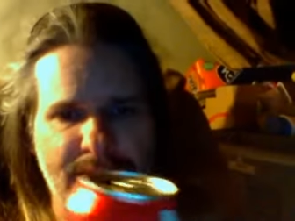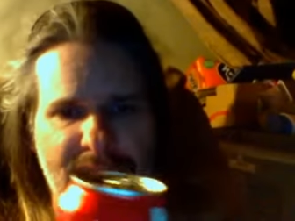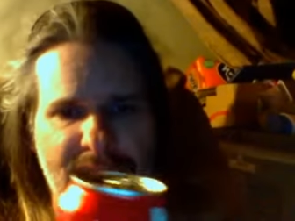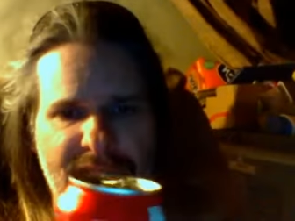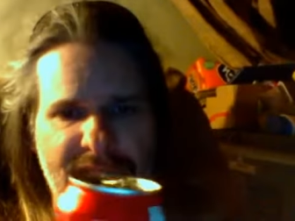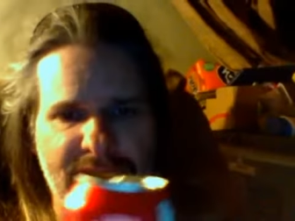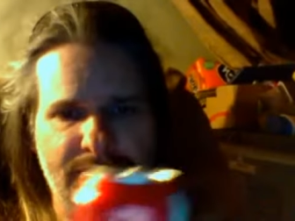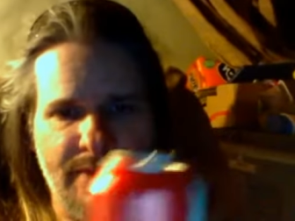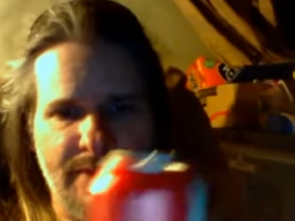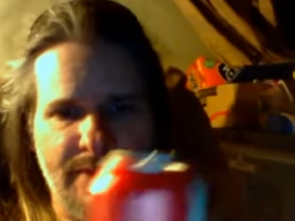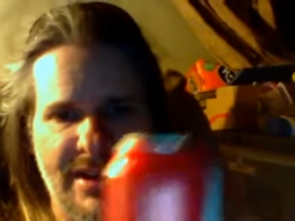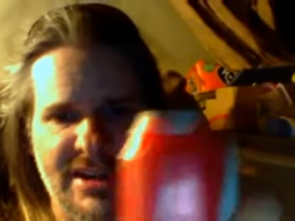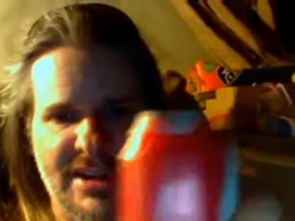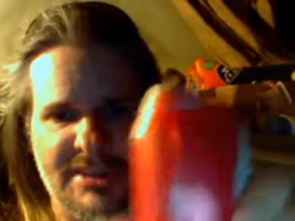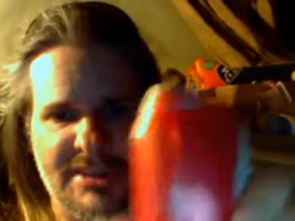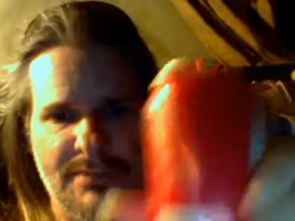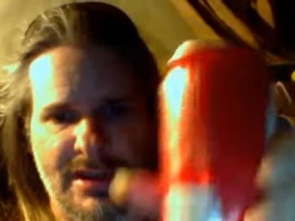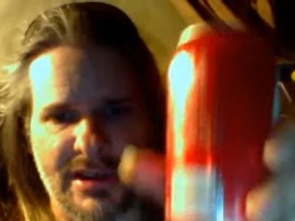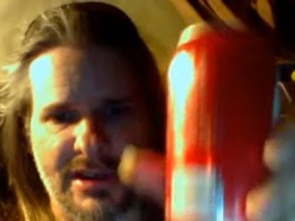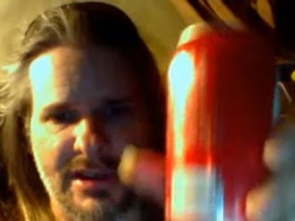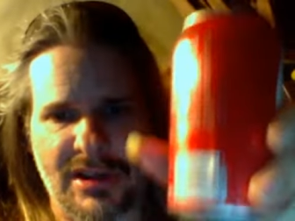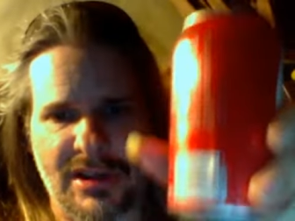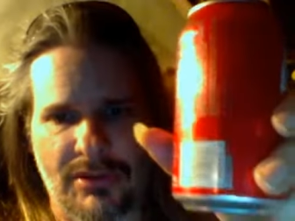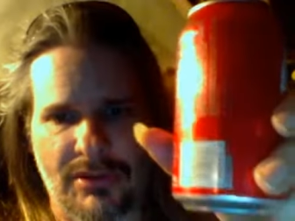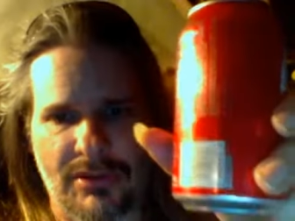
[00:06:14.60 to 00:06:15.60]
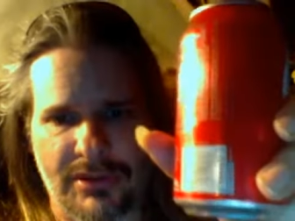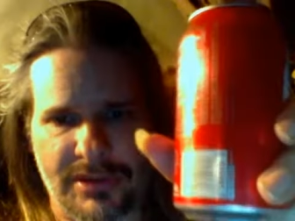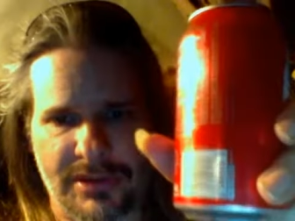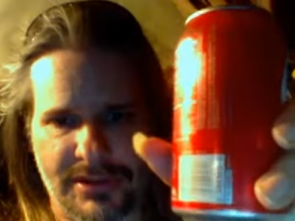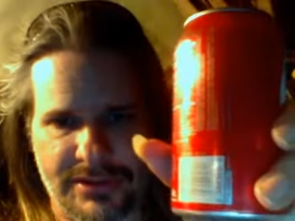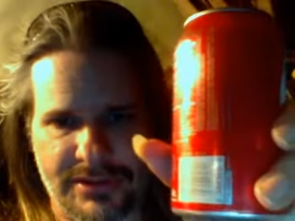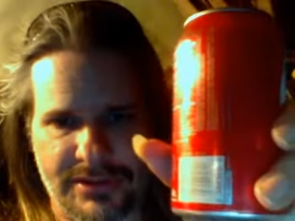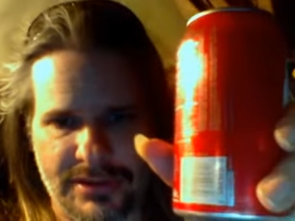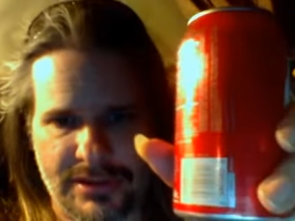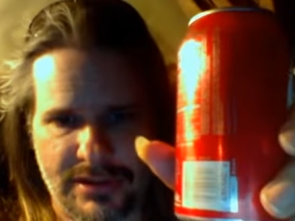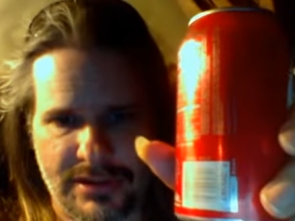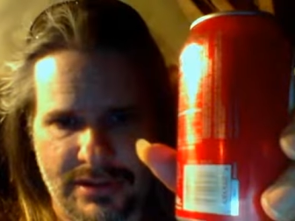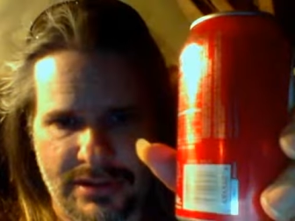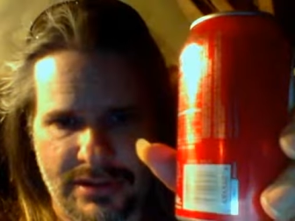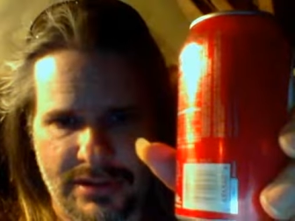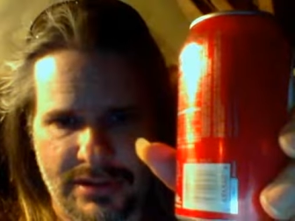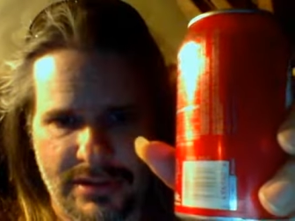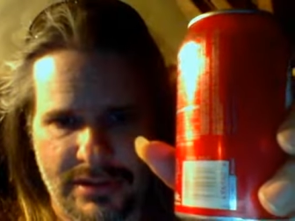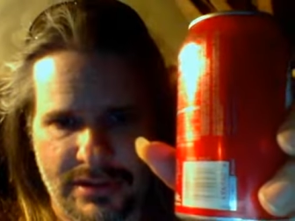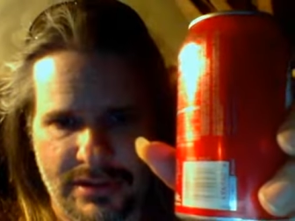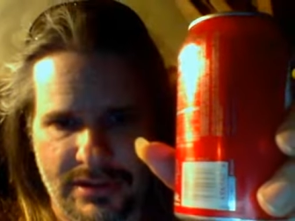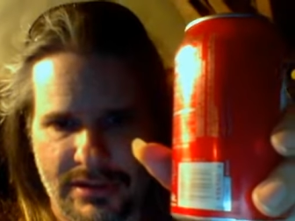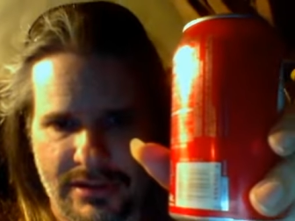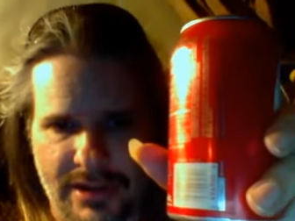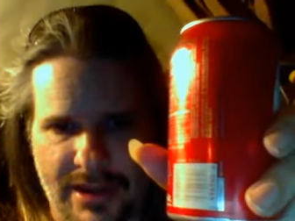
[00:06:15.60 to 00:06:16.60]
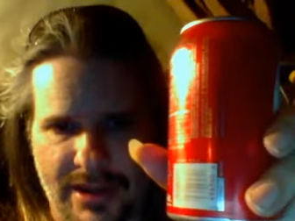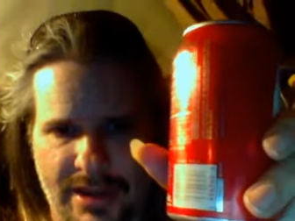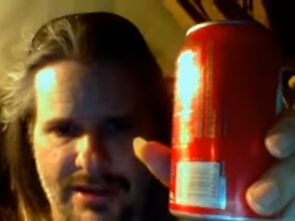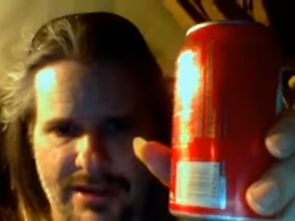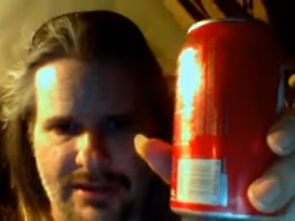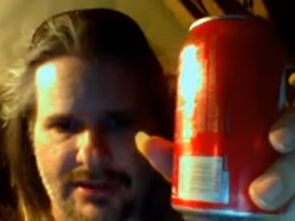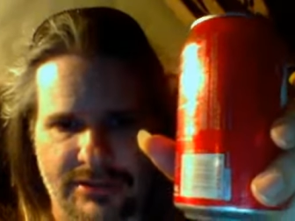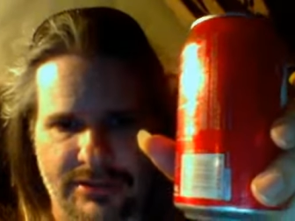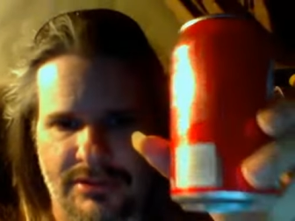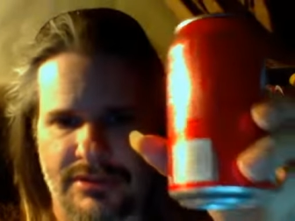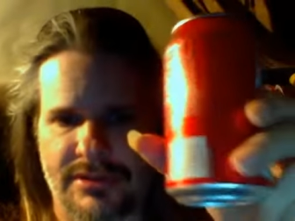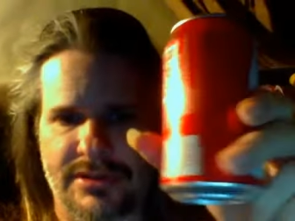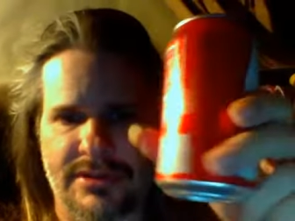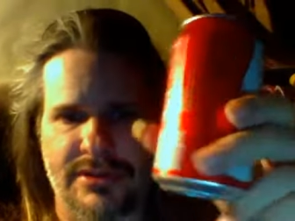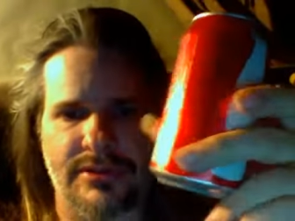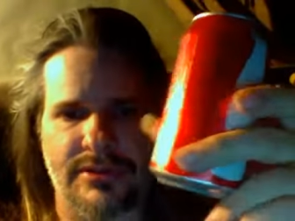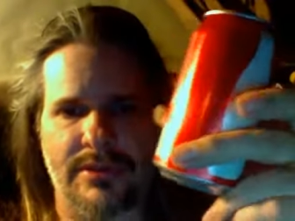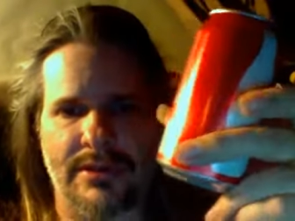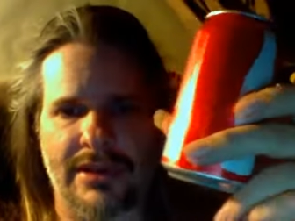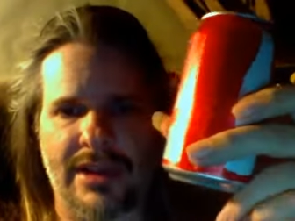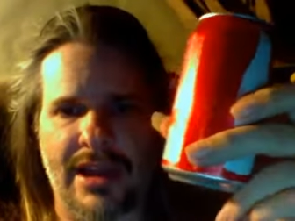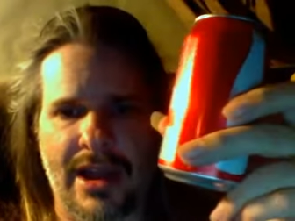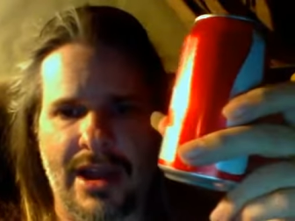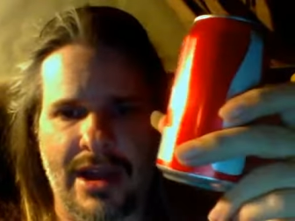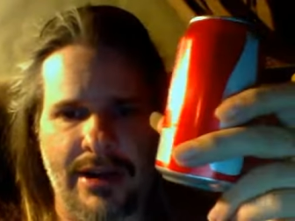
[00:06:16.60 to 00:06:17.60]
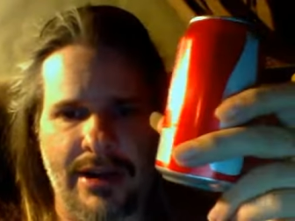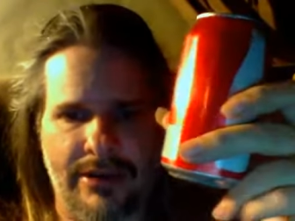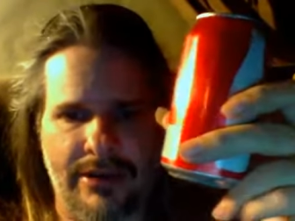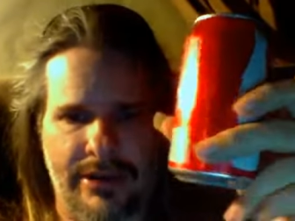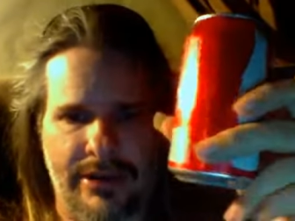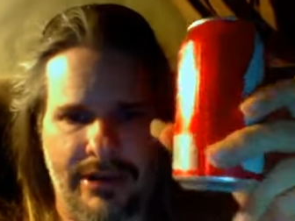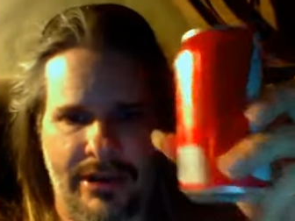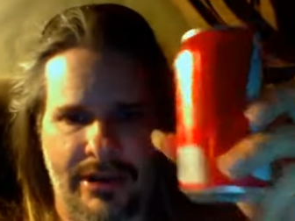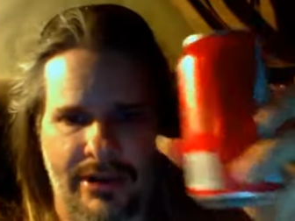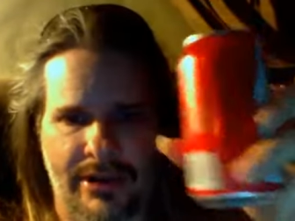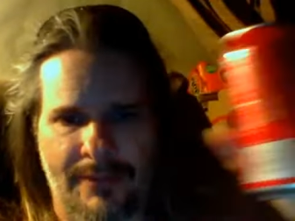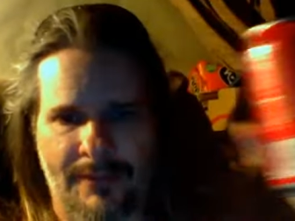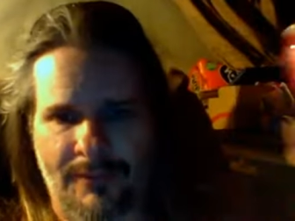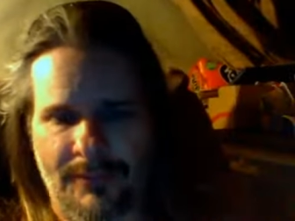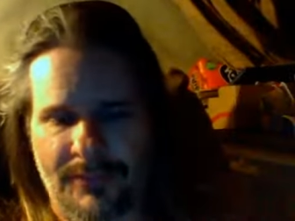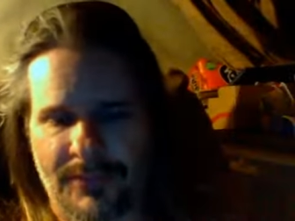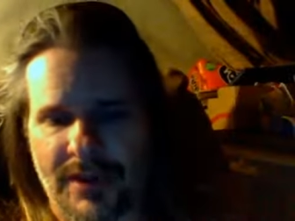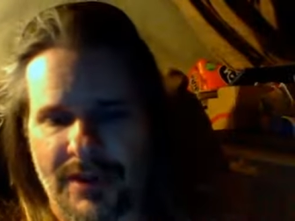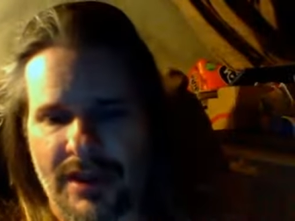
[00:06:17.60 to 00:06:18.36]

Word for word: my, red as my coke is, okay, turned into a liar, you know.